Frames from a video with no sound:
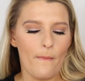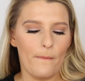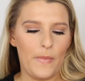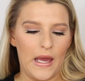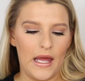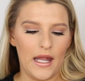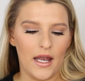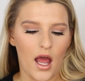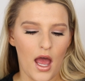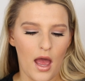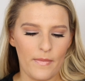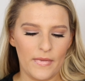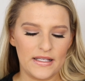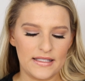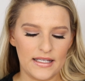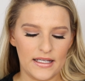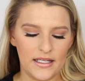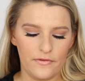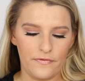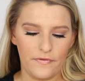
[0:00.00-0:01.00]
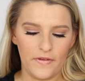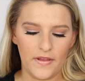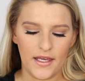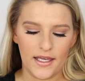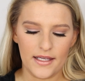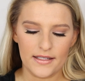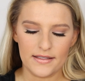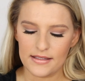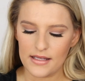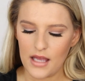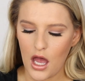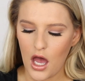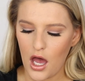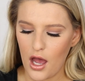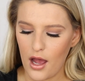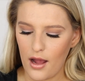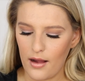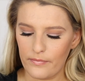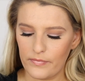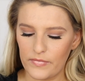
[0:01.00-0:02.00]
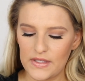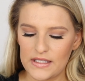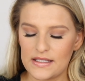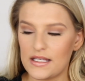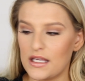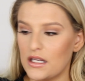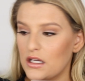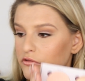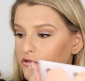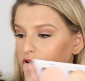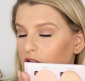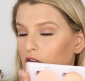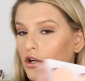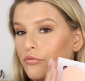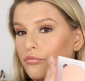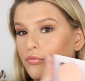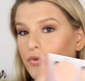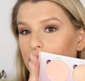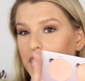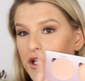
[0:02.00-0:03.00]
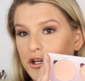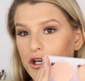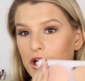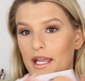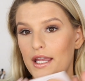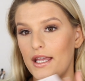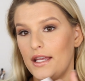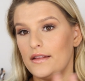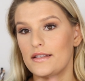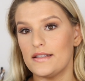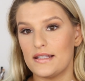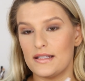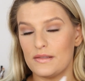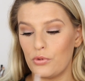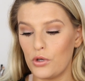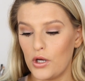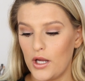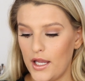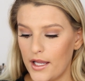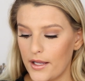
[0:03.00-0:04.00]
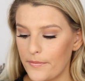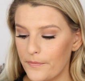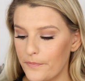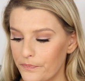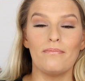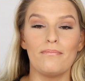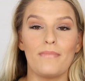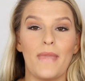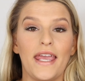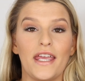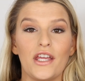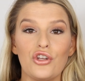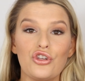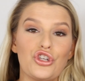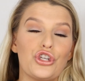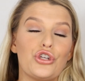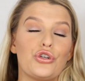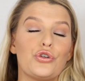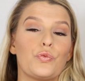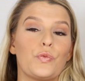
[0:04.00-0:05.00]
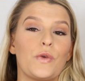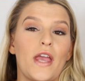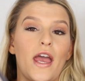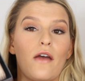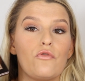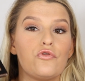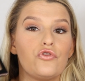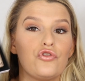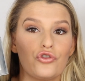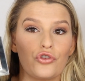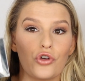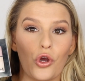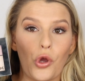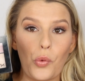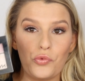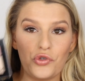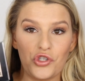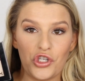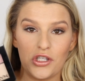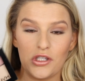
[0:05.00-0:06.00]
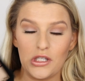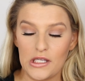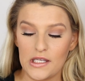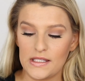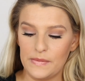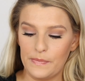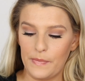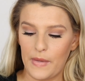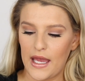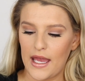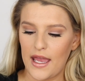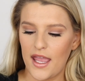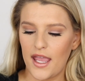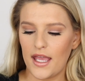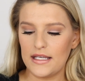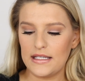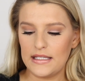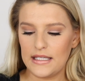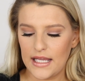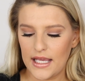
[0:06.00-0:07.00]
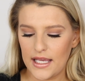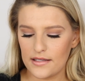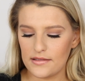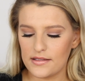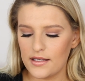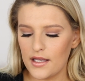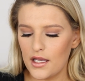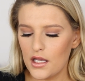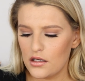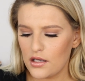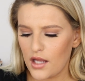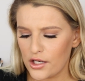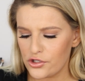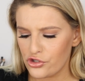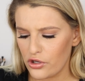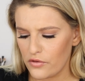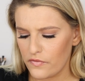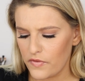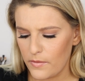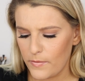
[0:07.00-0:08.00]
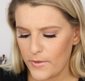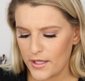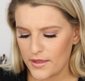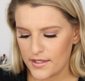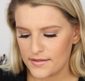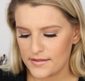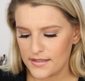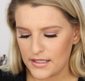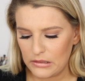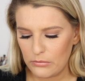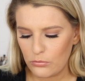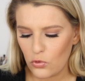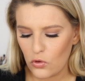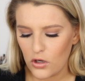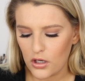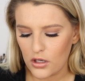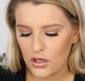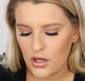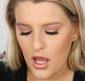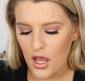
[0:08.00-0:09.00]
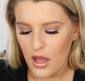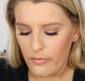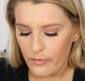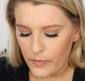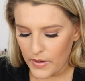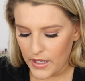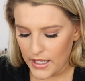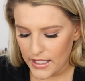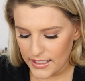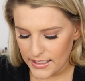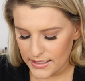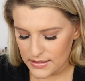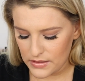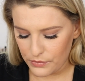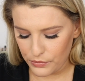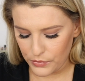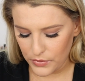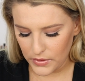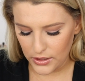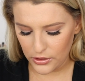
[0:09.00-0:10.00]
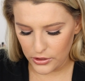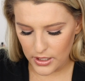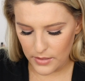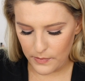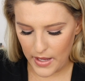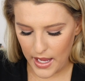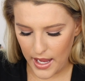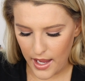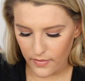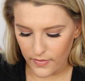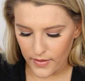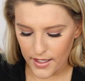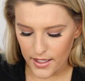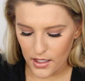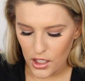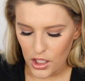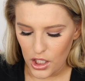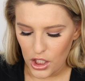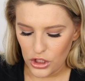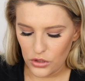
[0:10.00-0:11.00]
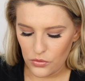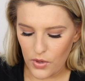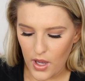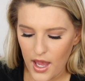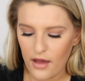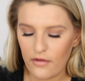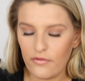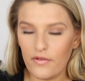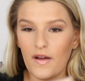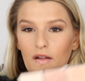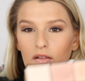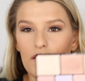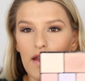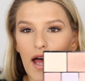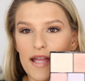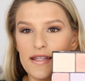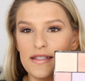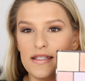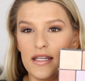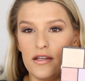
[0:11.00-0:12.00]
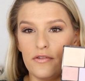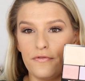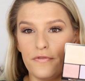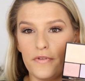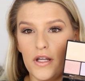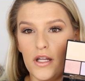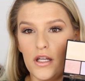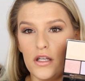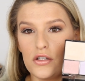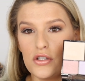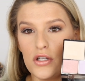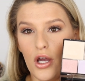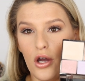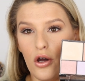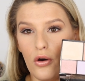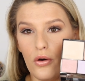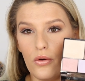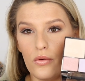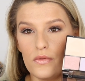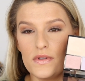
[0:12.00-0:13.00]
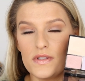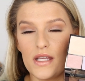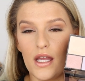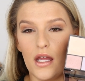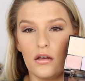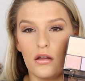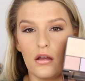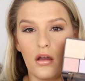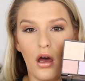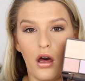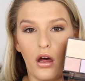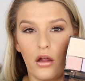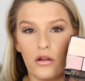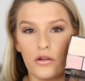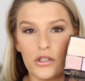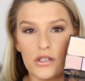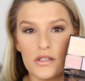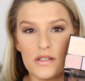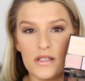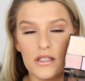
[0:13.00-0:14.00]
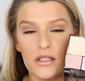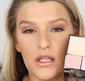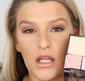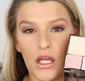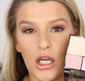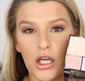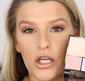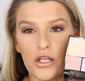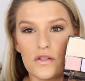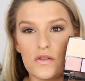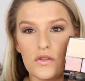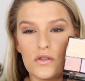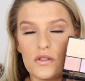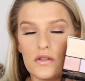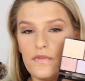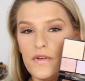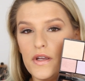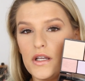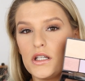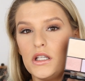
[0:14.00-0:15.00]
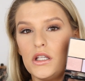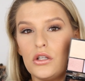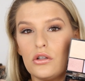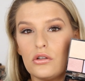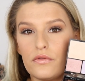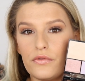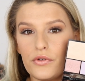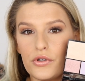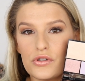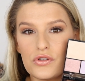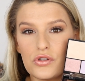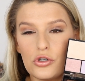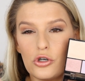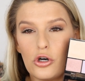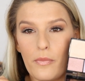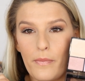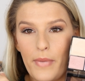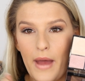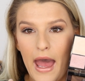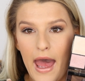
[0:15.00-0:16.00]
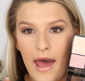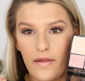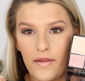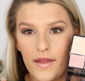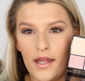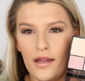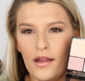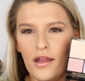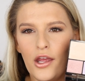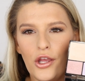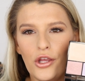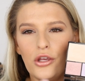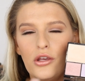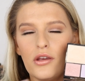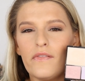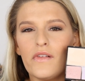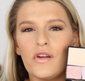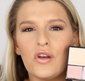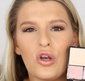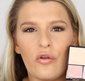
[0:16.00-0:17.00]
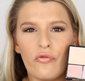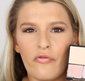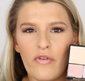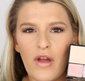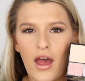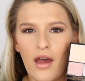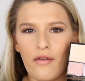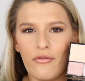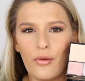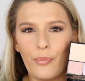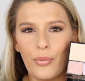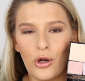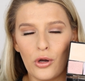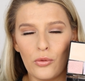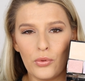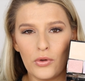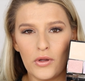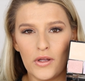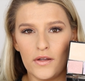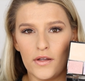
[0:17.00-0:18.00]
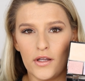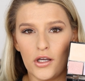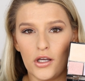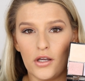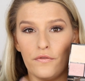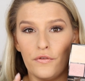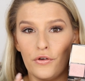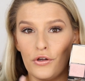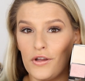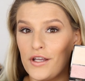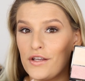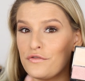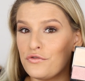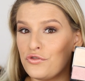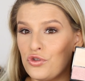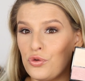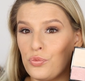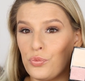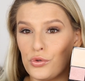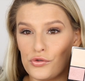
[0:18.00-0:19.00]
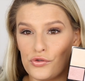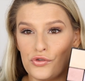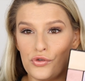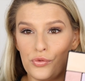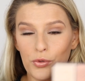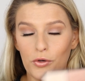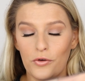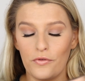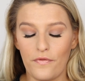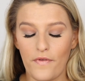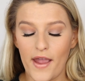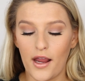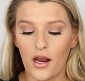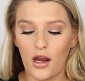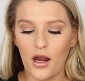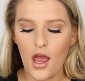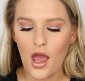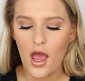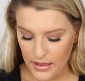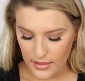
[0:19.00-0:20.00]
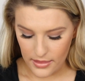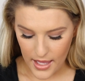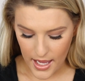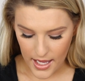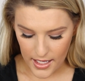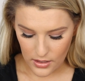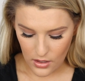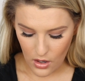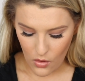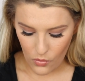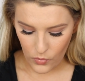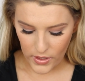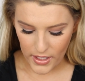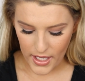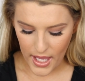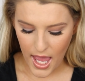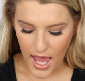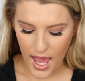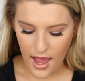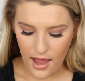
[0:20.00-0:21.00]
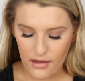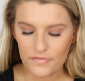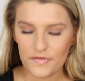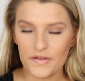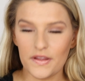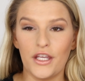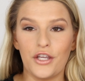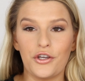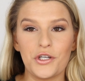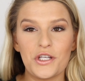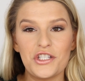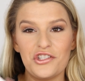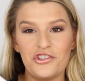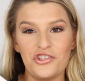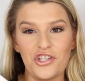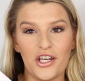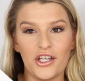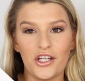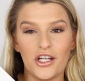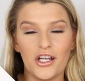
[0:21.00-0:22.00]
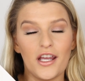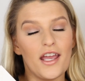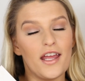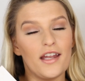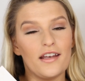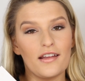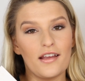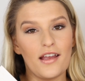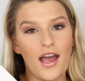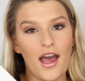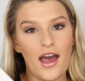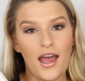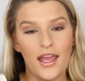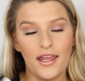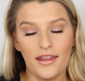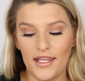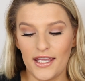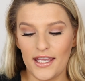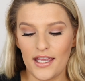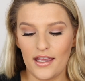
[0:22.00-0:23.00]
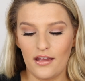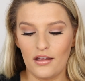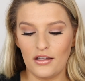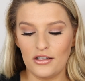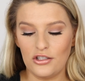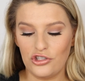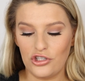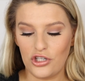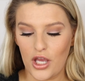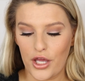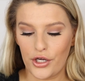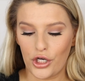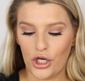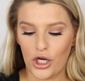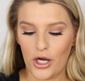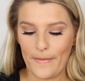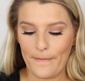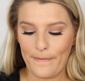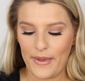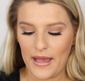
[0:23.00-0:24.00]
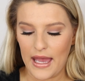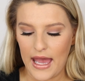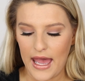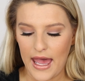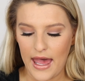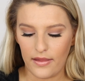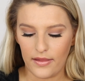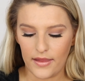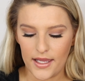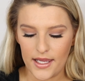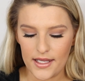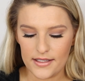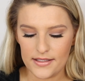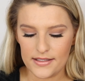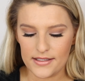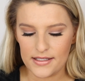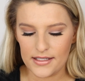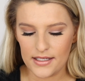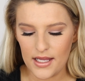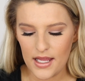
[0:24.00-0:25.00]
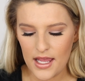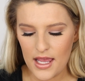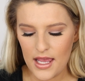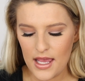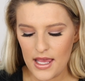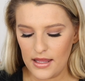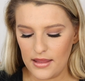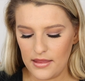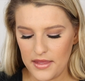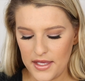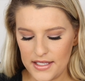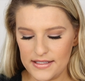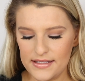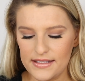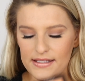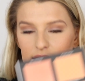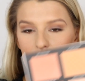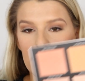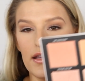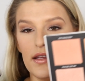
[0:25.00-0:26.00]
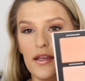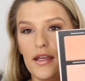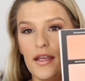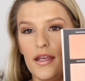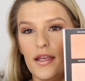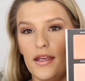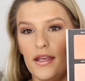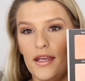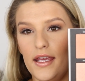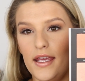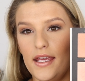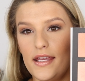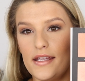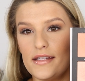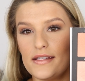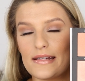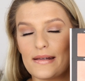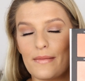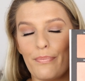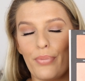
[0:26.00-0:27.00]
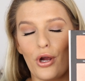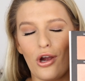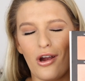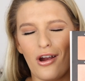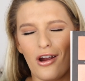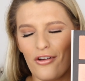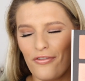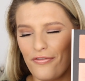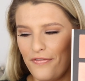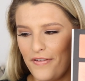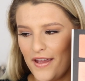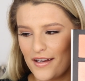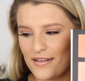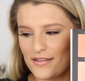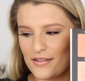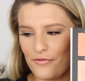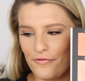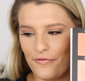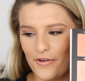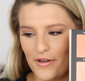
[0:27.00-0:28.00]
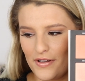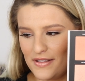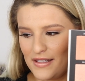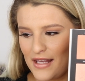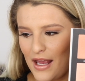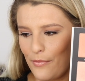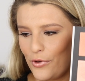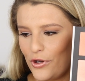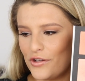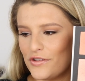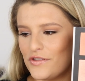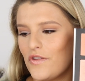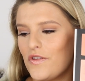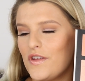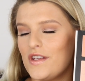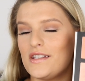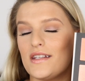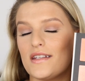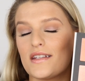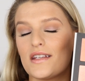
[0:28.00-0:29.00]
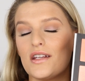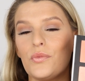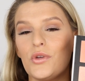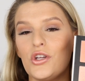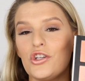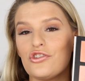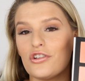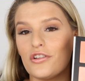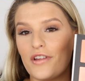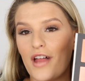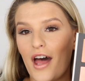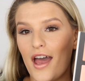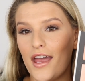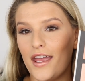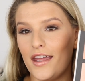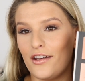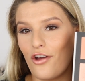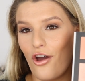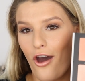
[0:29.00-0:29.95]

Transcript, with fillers: but I'm excited for this. Um, this is gonna look really great in the spring. May and June, we have Strobe Genius by NYX. Not sure if they make this anymore, but it's a really great palette. You have lots of different tones and colors in here, so it's a very universal palette. You don't have a purple in there if you're like super, super fair. Then we have the Kris Jenner and Kylie Jenner palette. This is perfect for summer. So this is gonna be July and